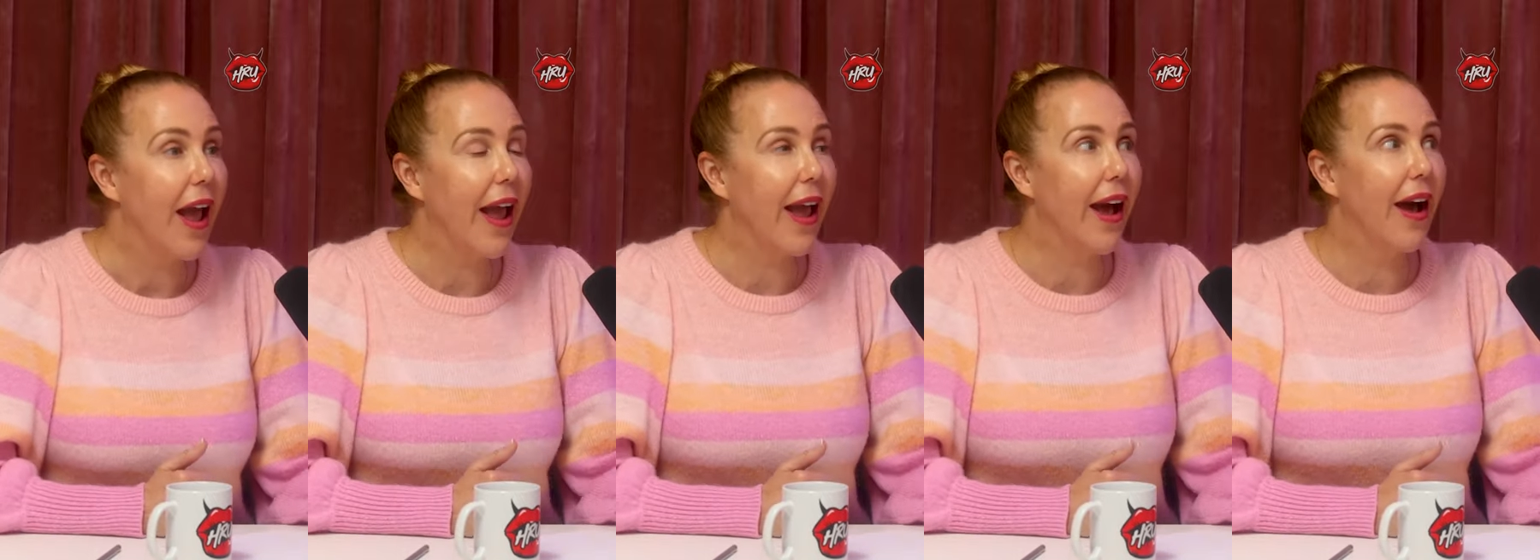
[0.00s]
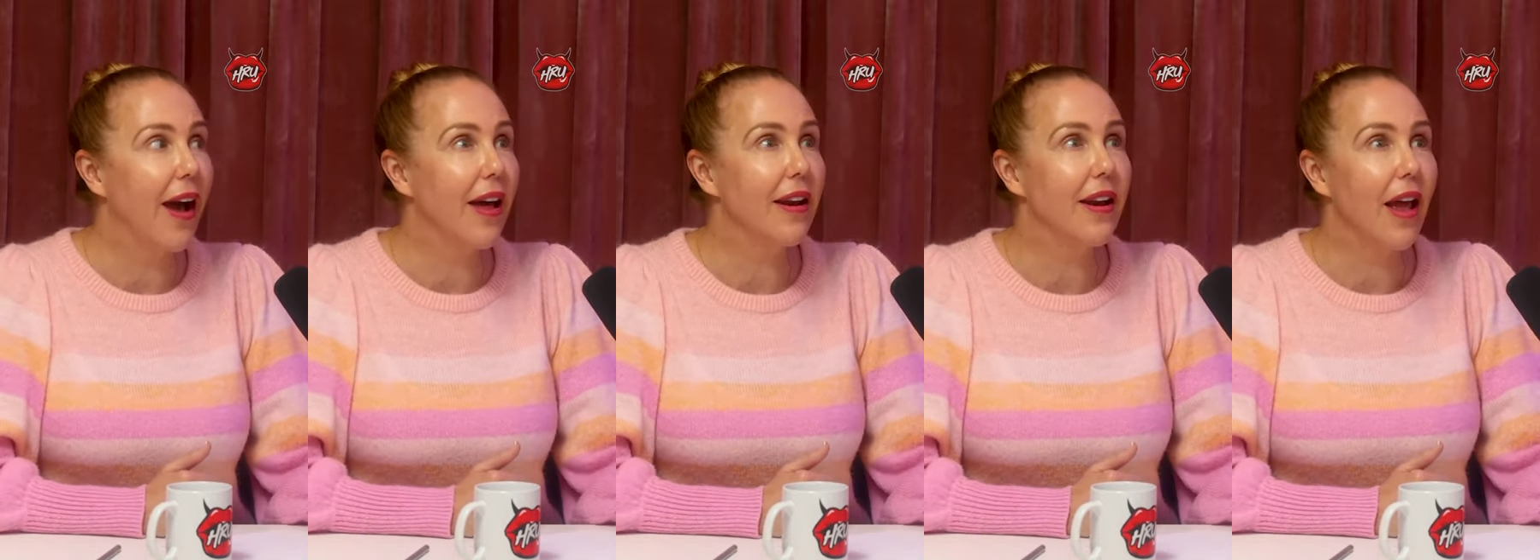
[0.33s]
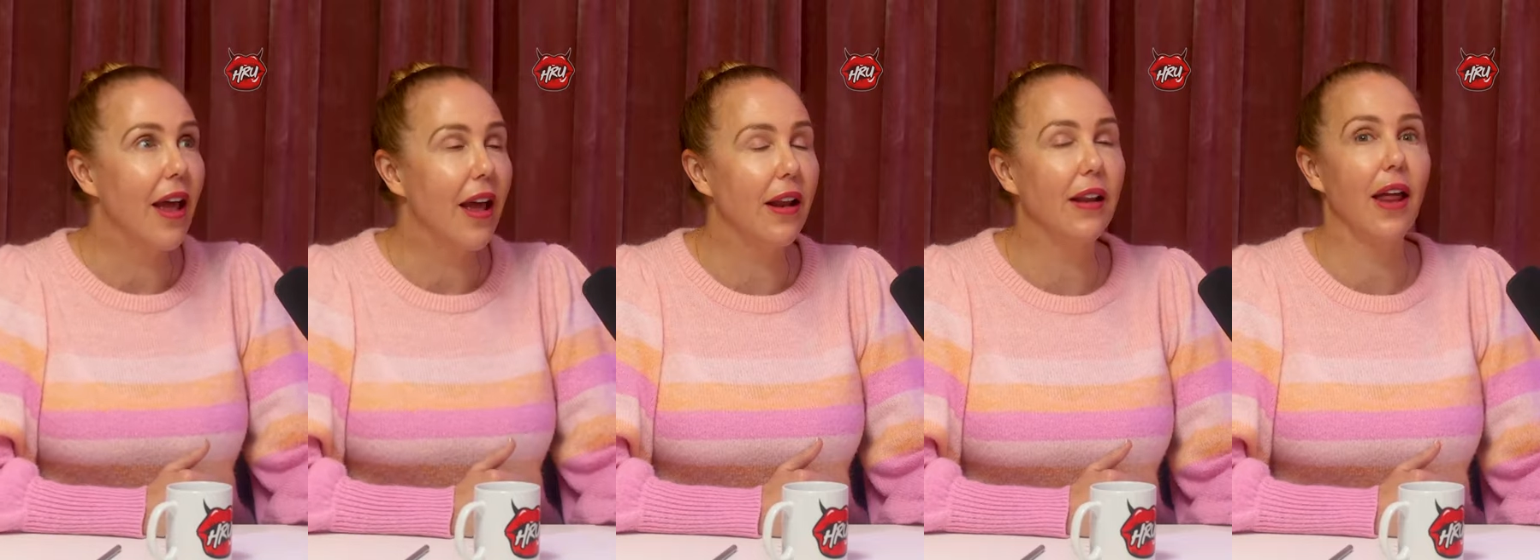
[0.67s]
and
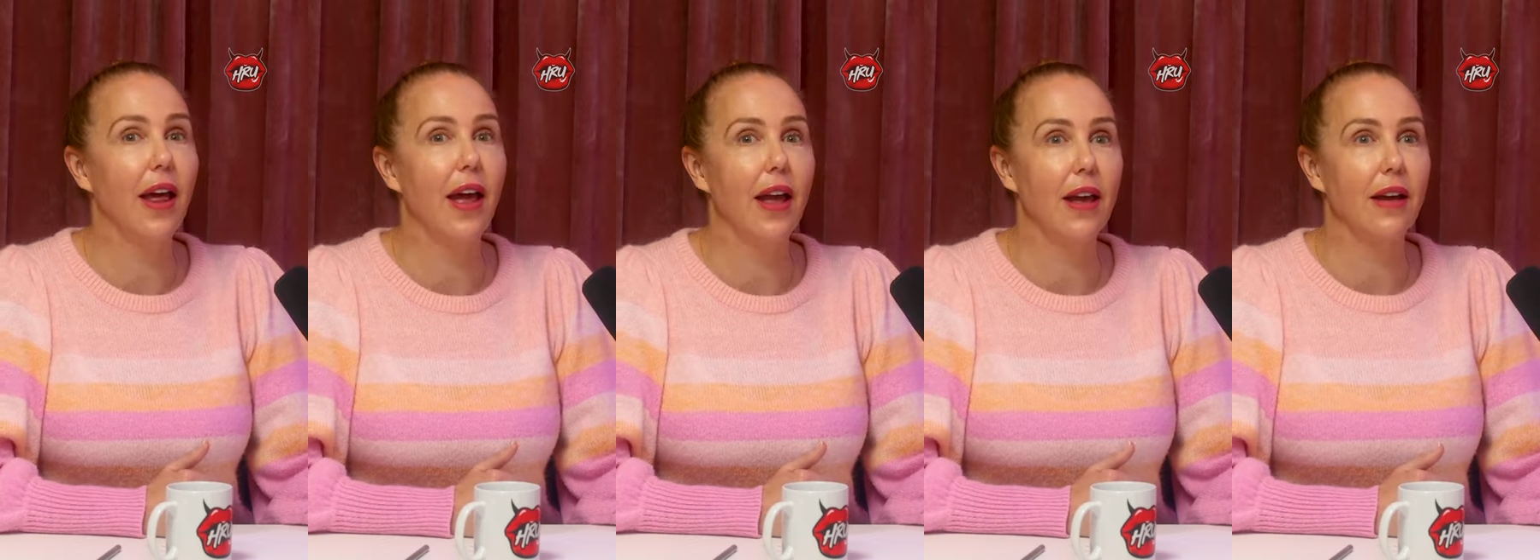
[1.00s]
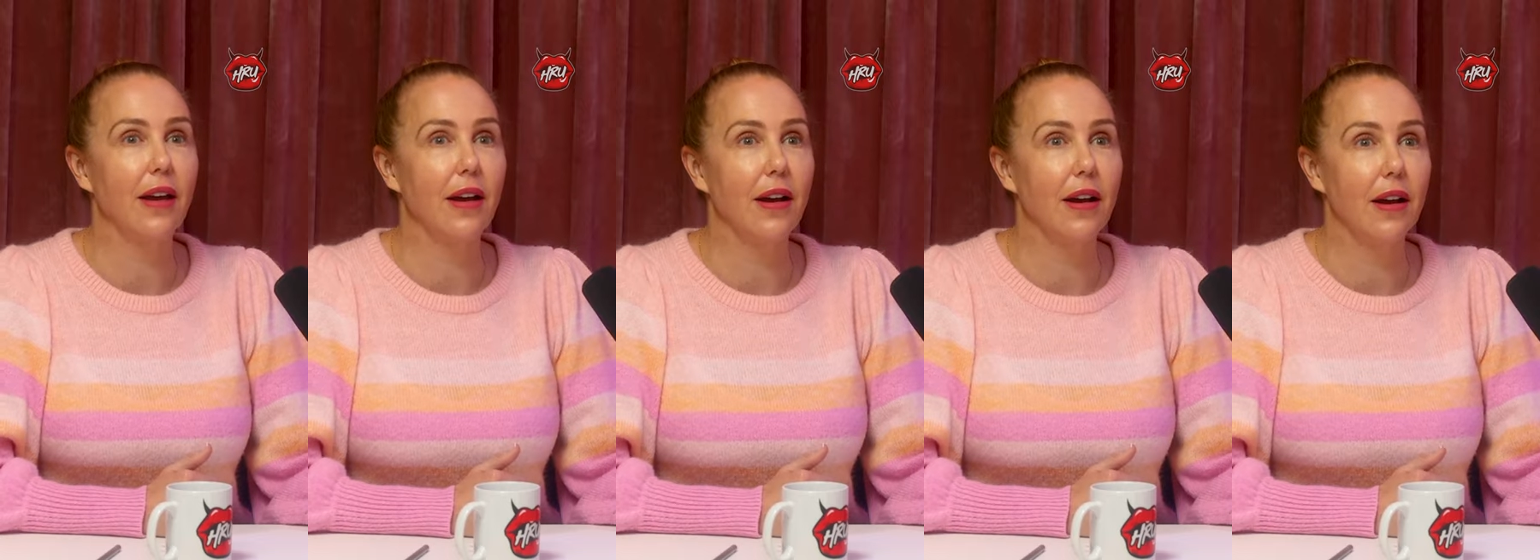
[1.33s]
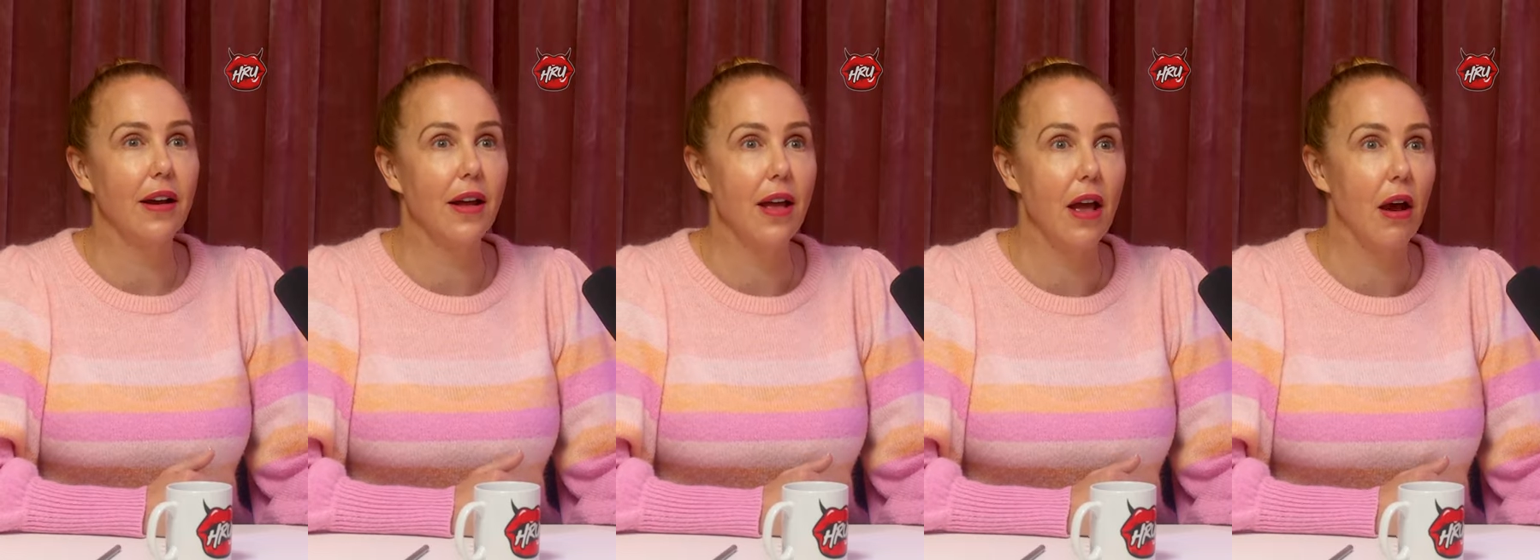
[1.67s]
it like
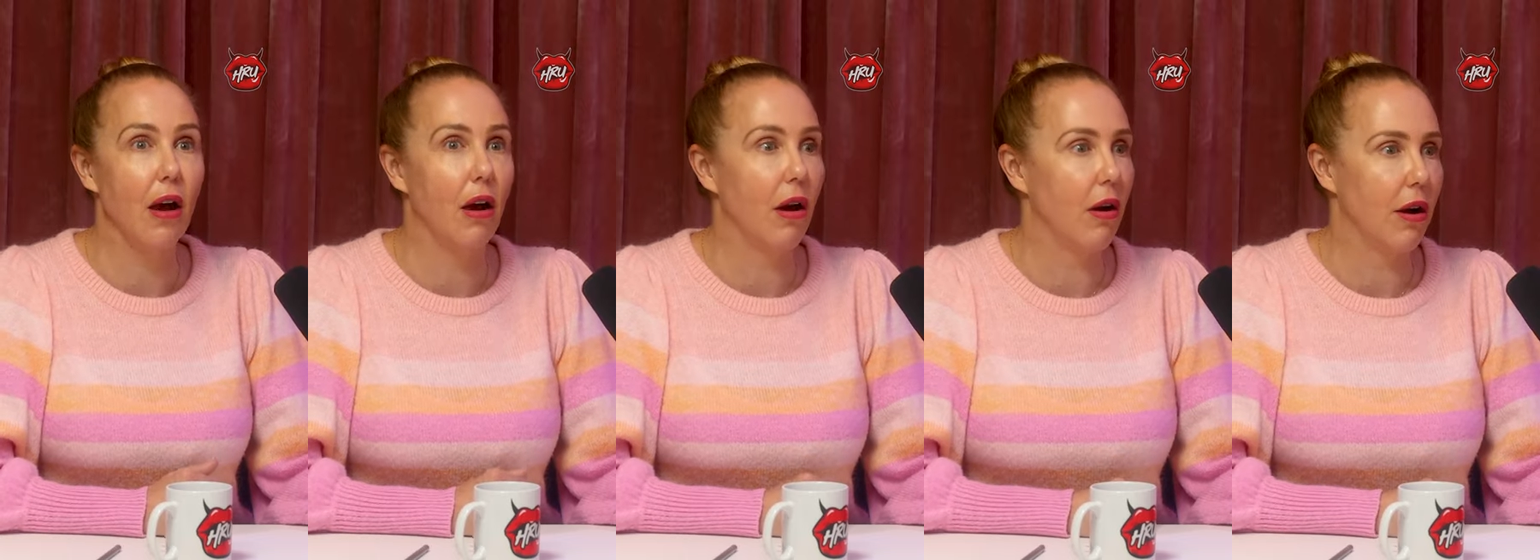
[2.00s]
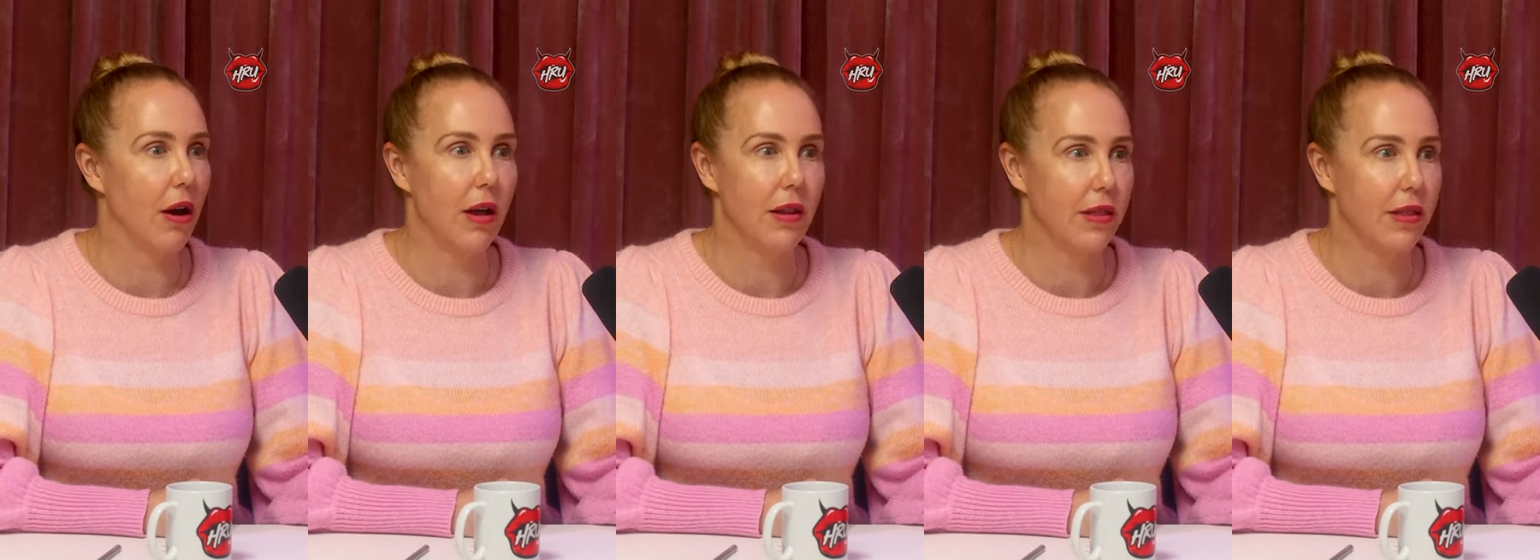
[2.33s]
it uh,